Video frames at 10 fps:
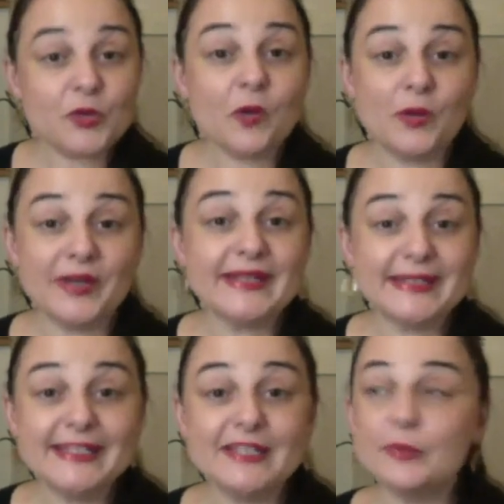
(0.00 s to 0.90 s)
I want to
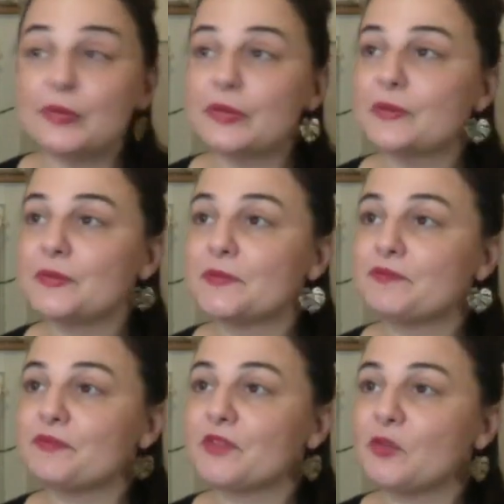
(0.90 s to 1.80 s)
keep?
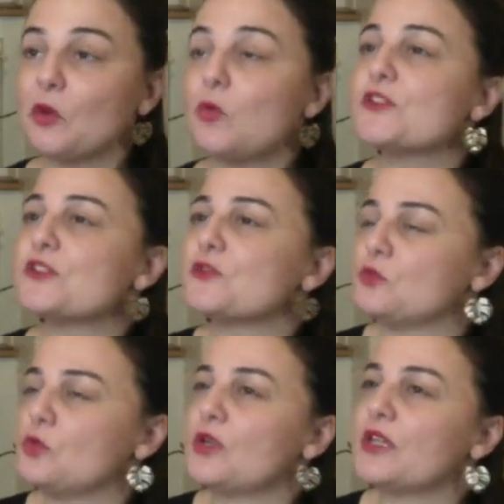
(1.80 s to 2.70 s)
what was
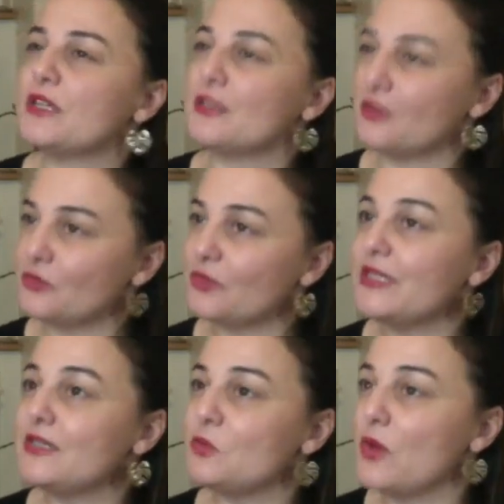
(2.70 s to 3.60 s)
working
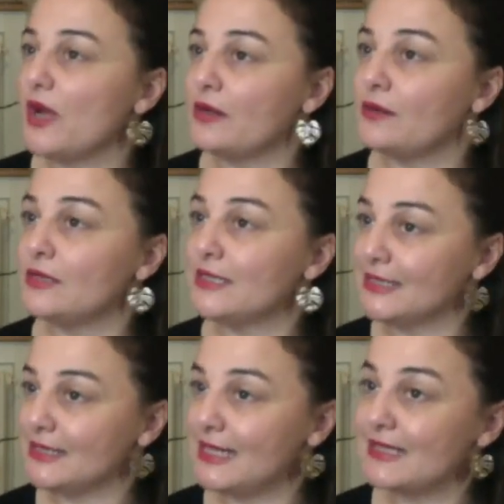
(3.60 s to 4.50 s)
really well in
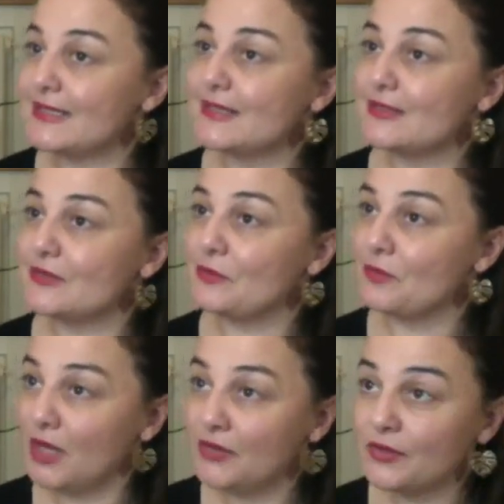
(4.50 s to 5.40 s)
the last
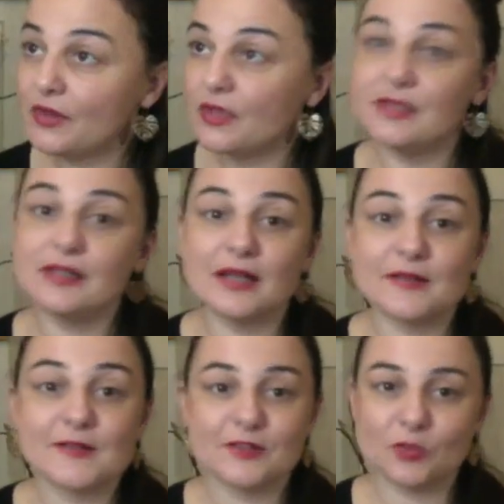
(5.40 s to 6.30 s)
month, in the
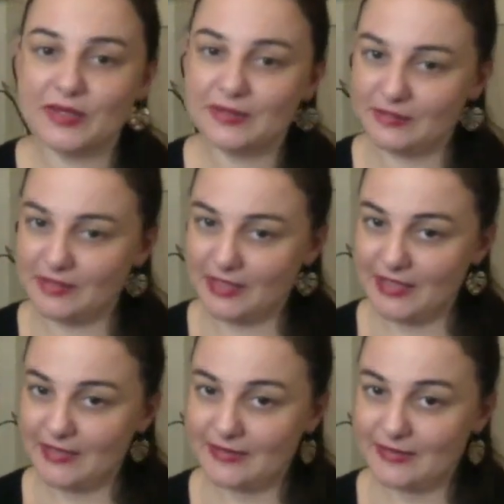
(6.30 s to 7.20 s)
last 20
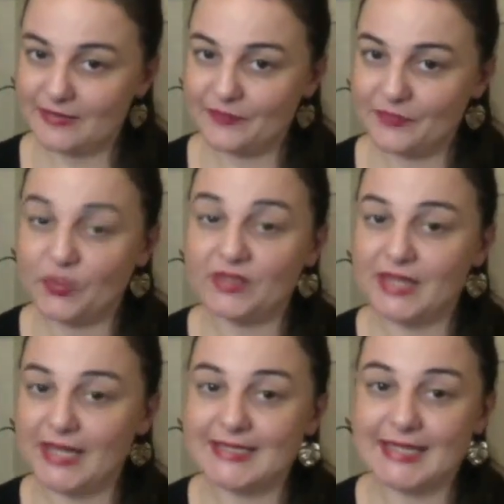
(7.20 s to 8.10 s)
days,
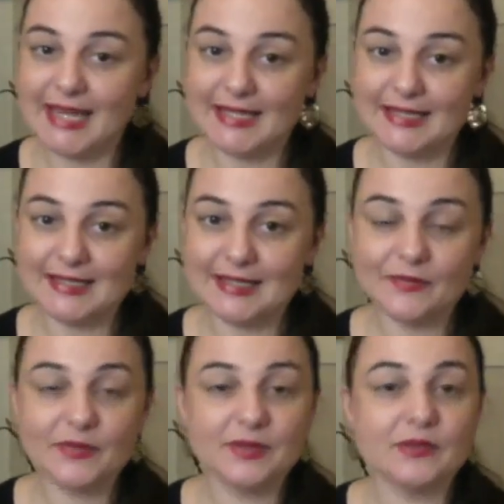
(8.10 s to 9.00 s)
28 days,
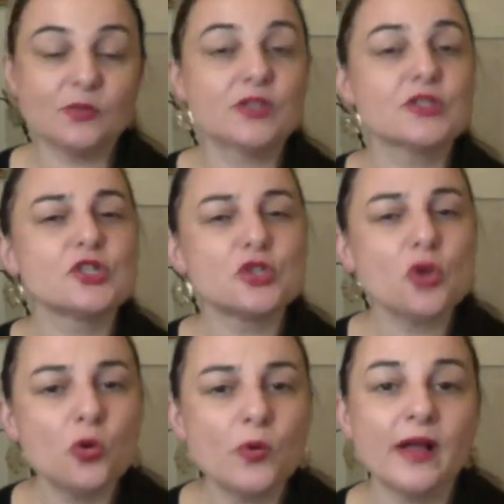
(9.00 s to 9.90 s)
that worked
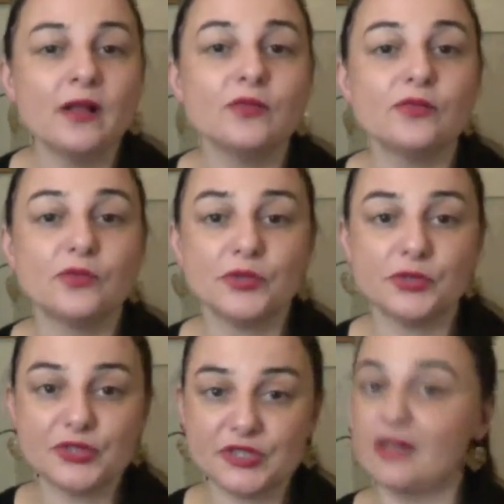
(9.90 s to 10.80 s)
so well for
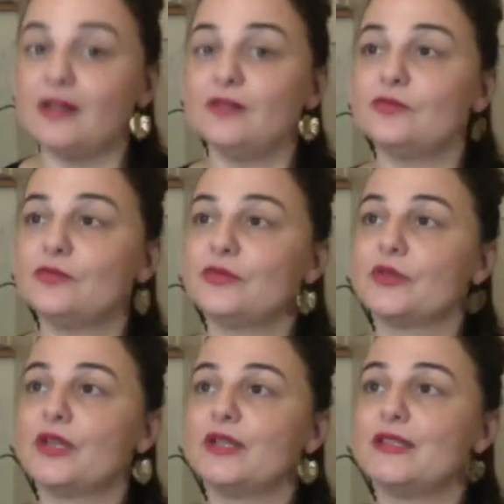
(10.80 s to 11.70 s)
yourself
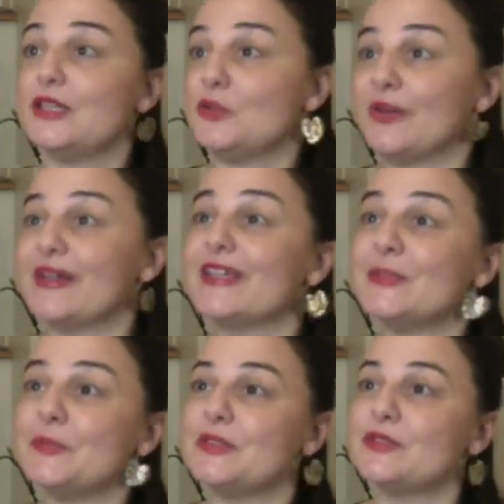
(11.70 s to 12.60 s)
that you want to
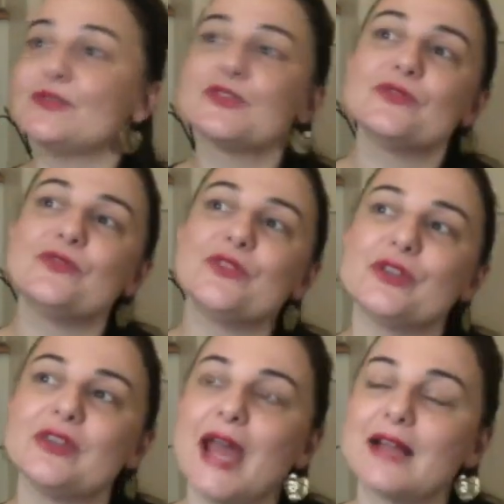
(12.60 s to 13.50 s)
keep it also for
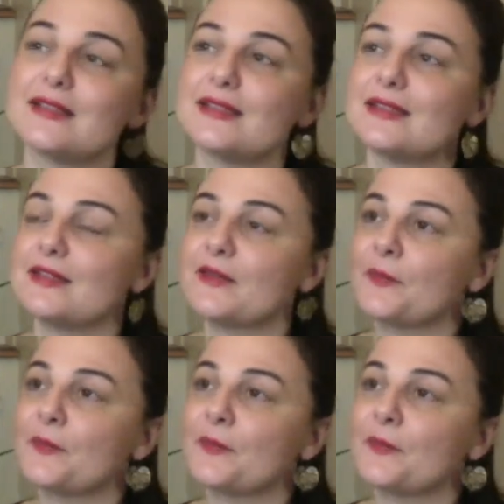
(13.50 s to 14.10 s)
your next